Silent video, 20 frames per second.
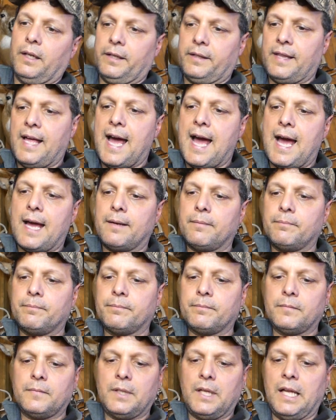that
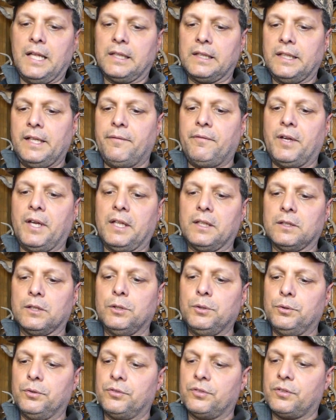and leaving it
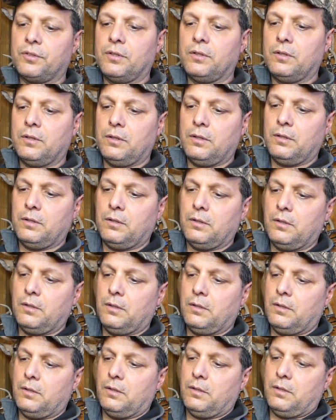loose,
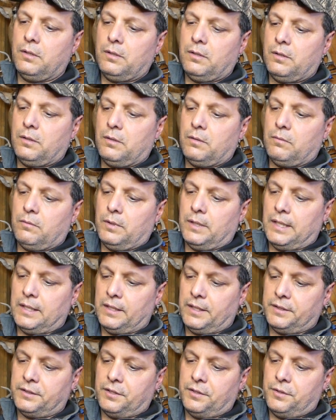what I
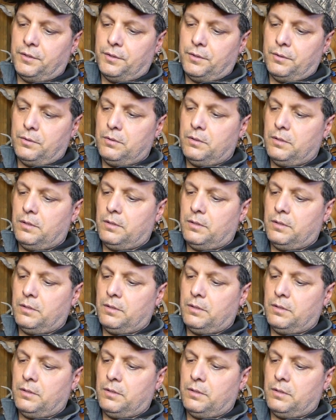like to do,